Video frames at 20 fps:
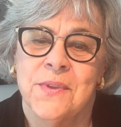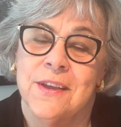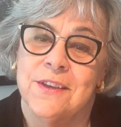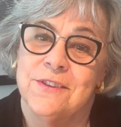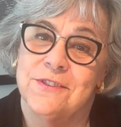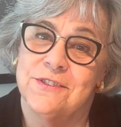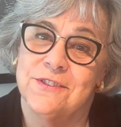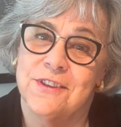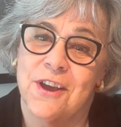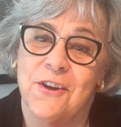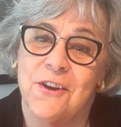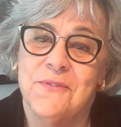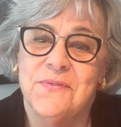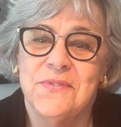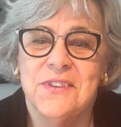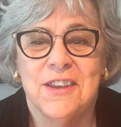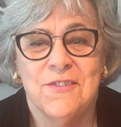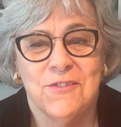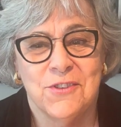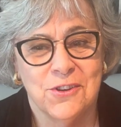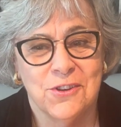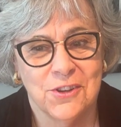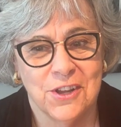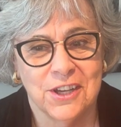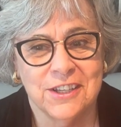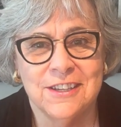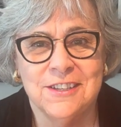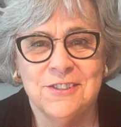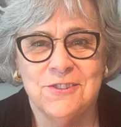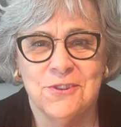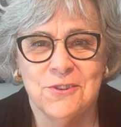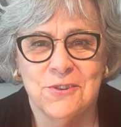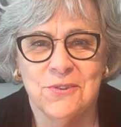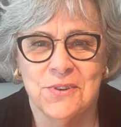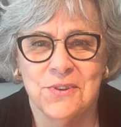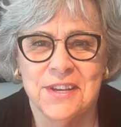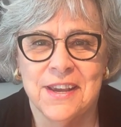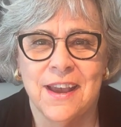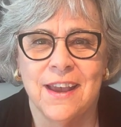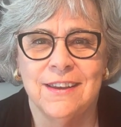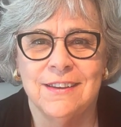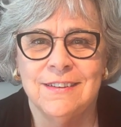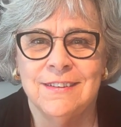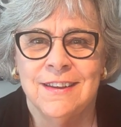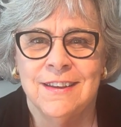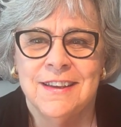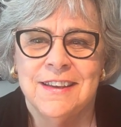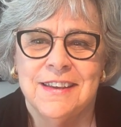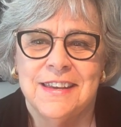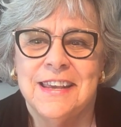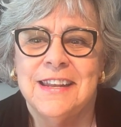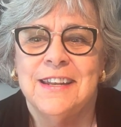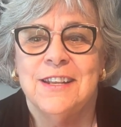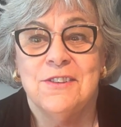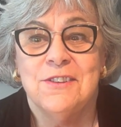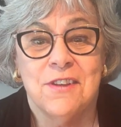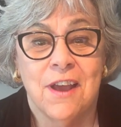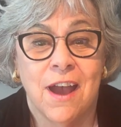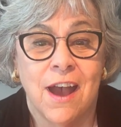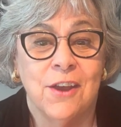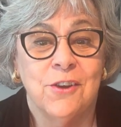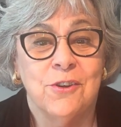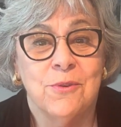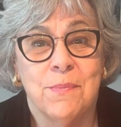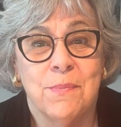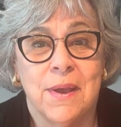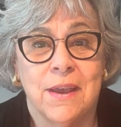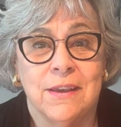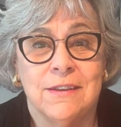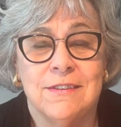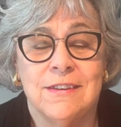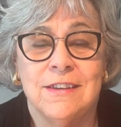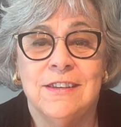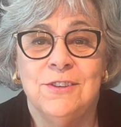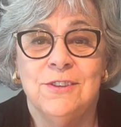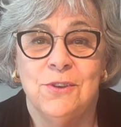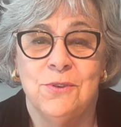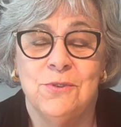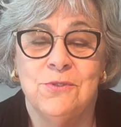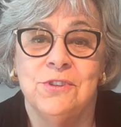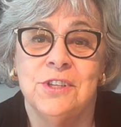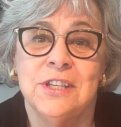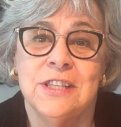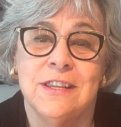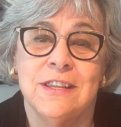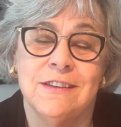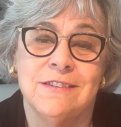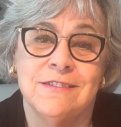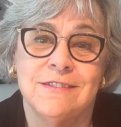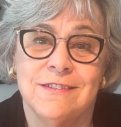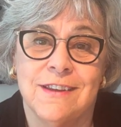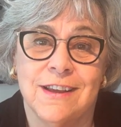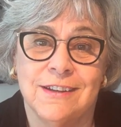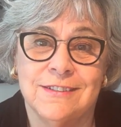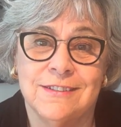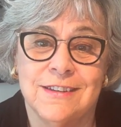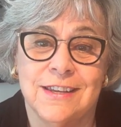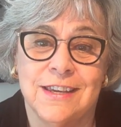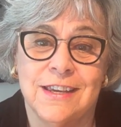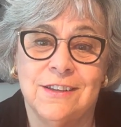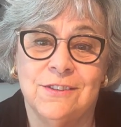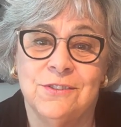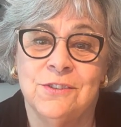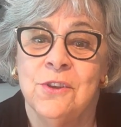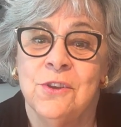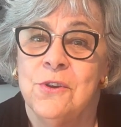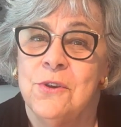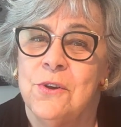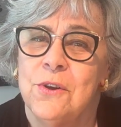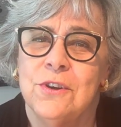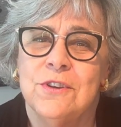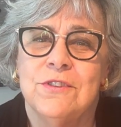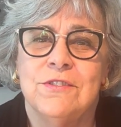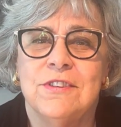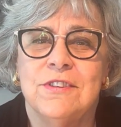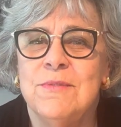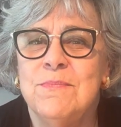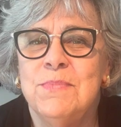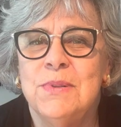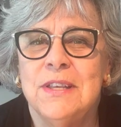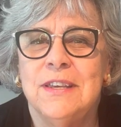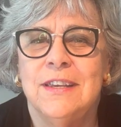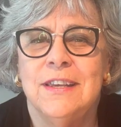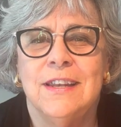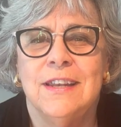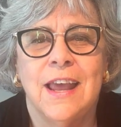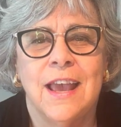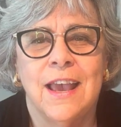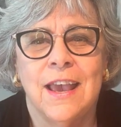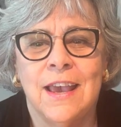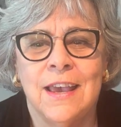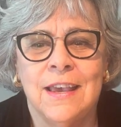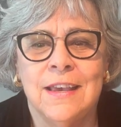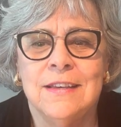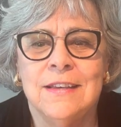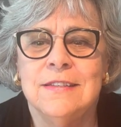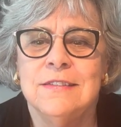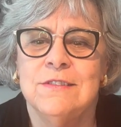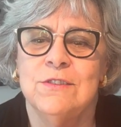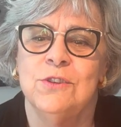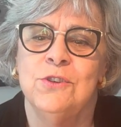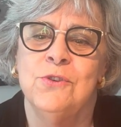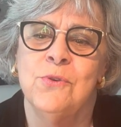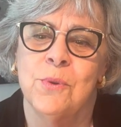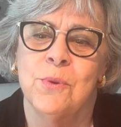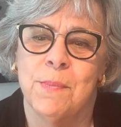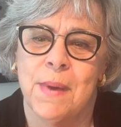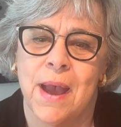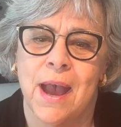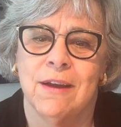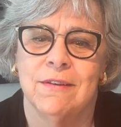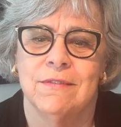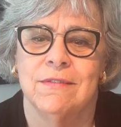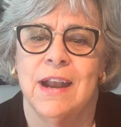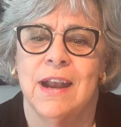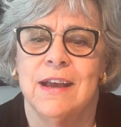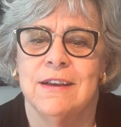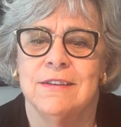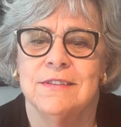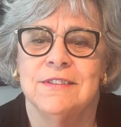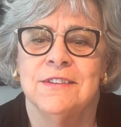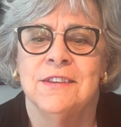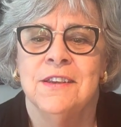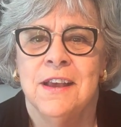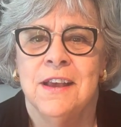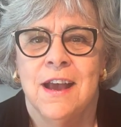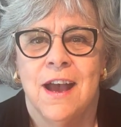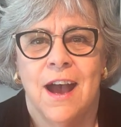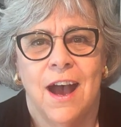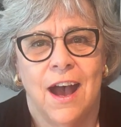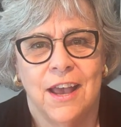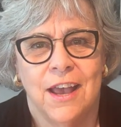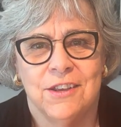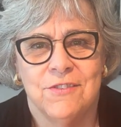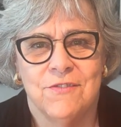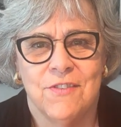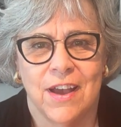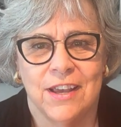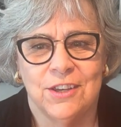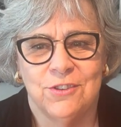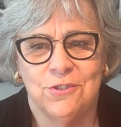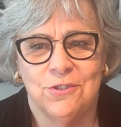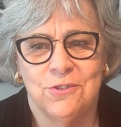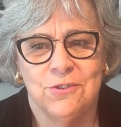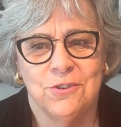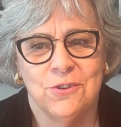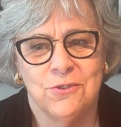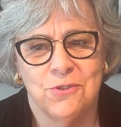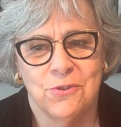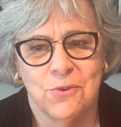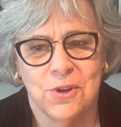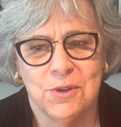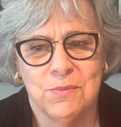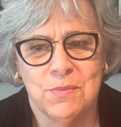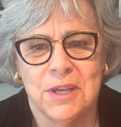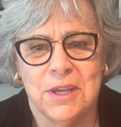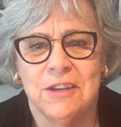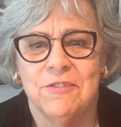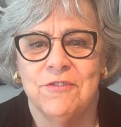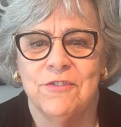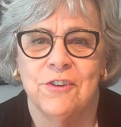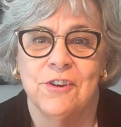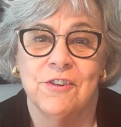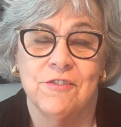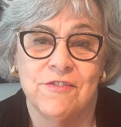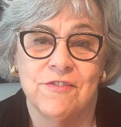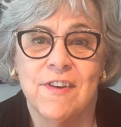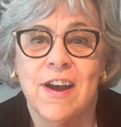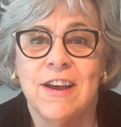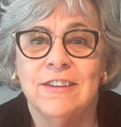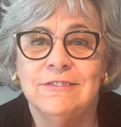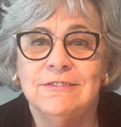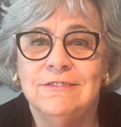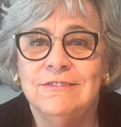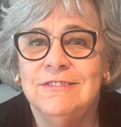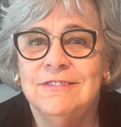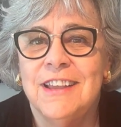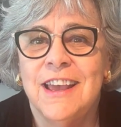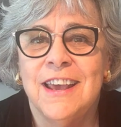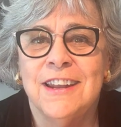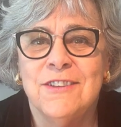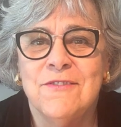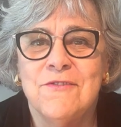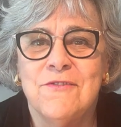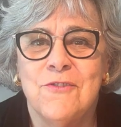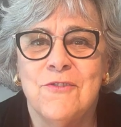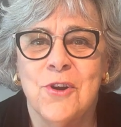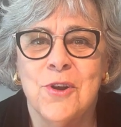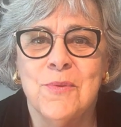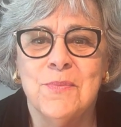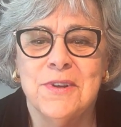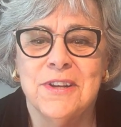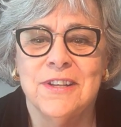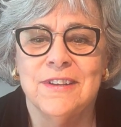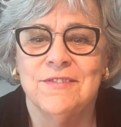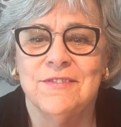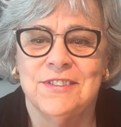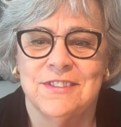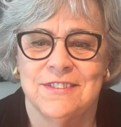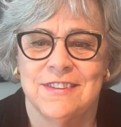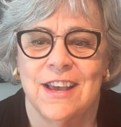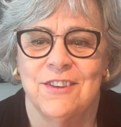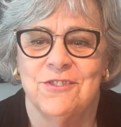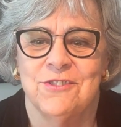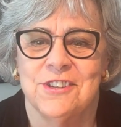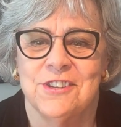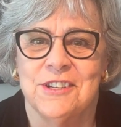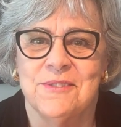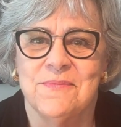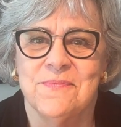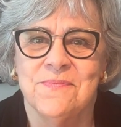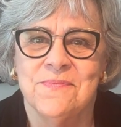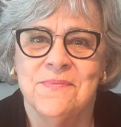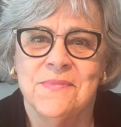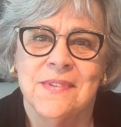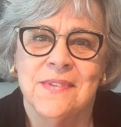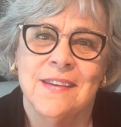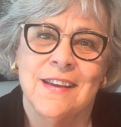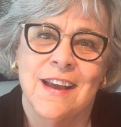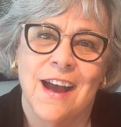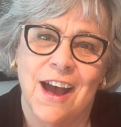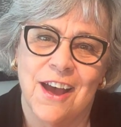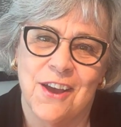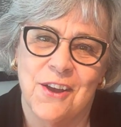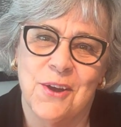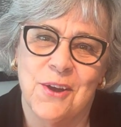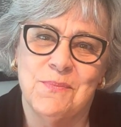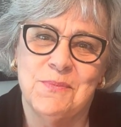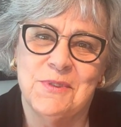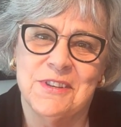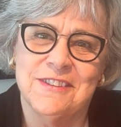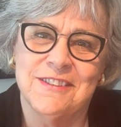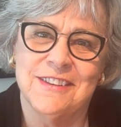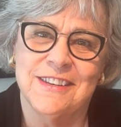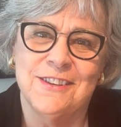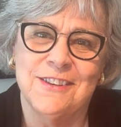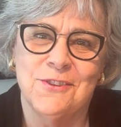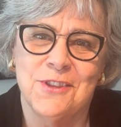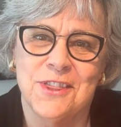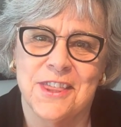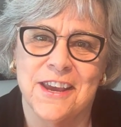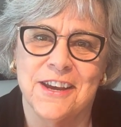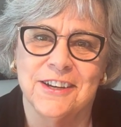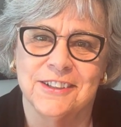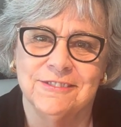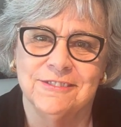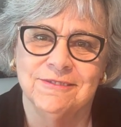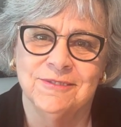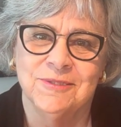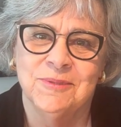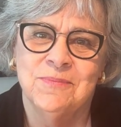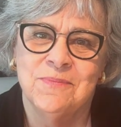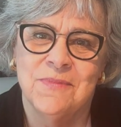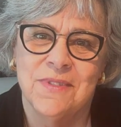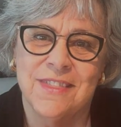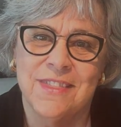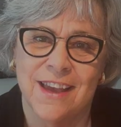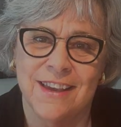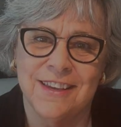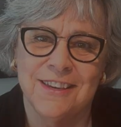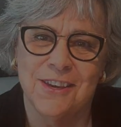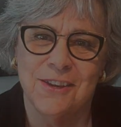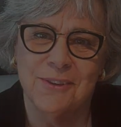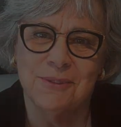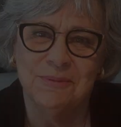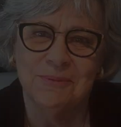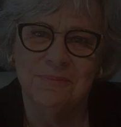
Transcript: So, if you're looking to create an entire painting using these techniques or simply enhance your backgrounds, I invite you to join me for a fun and informative session. I hope to see you there. Thank you.